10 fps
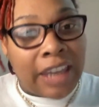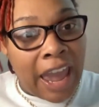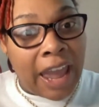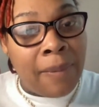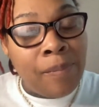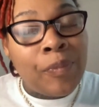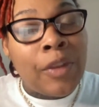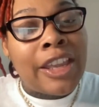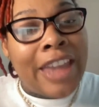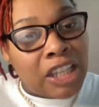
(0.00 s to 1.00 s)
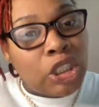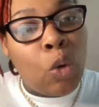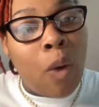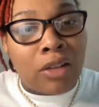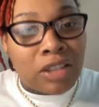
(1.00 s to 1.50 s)
came. Guess
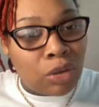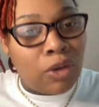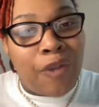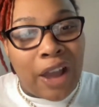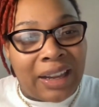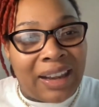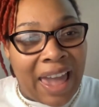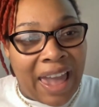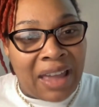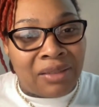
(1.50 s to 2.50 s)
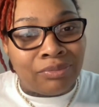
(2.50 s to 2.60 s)
who walks through the fucking line?